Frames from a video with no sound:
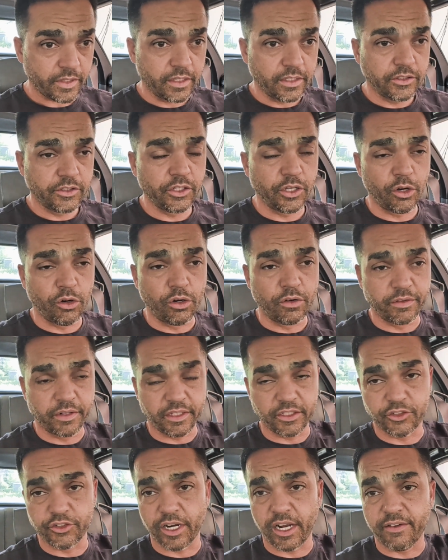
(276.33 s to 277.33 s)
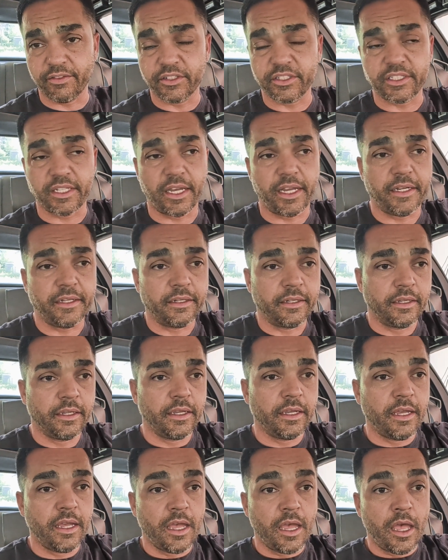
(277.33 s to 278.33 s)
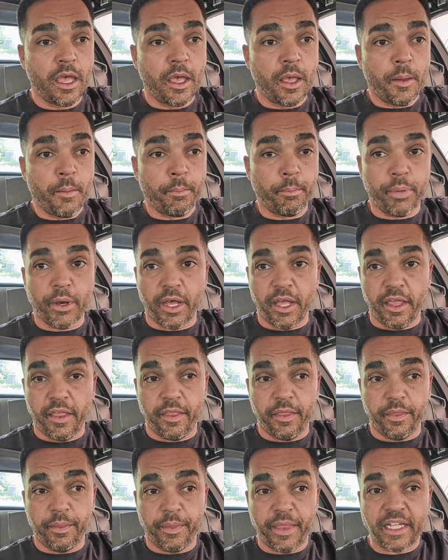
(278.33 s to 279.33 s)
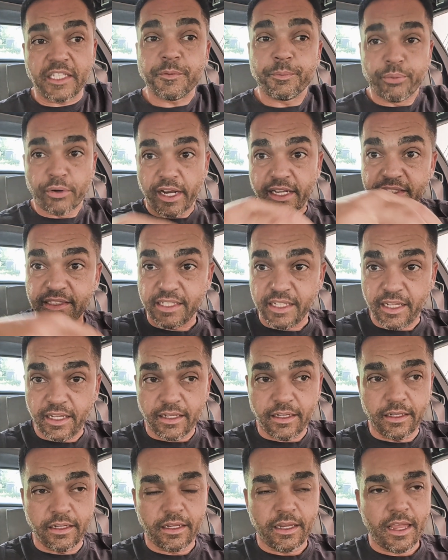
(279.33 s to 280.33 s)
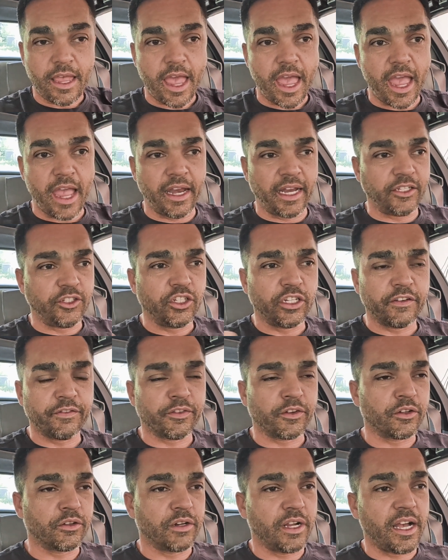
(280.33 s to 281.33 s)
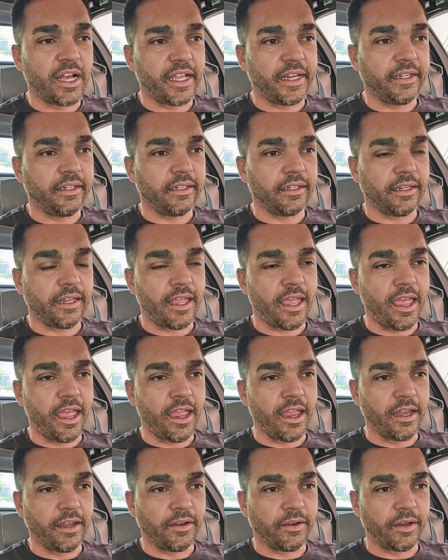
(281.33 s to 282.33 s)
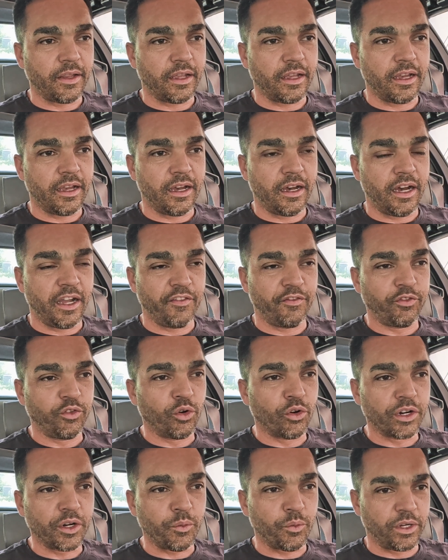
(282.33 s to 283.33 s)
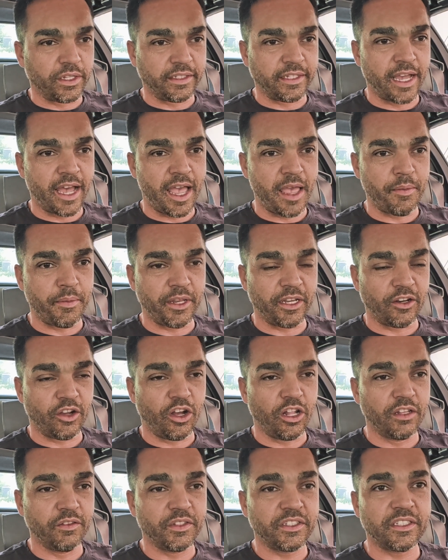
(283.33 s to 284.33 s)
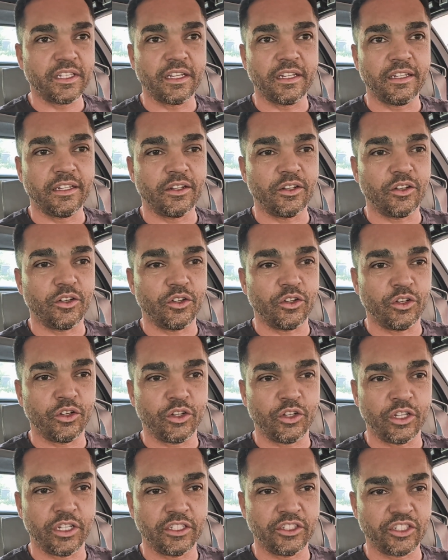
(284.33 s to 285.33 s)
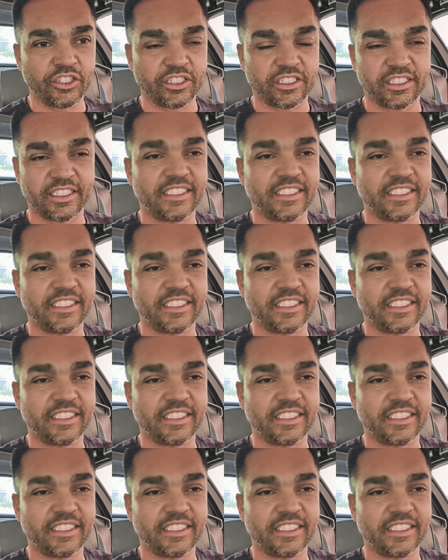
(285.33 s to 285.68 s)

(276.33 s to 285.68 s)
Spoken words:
to go over to the driver's side, but that's pressed in. And I took it for a ride and I floored it one time, and all of a sudden just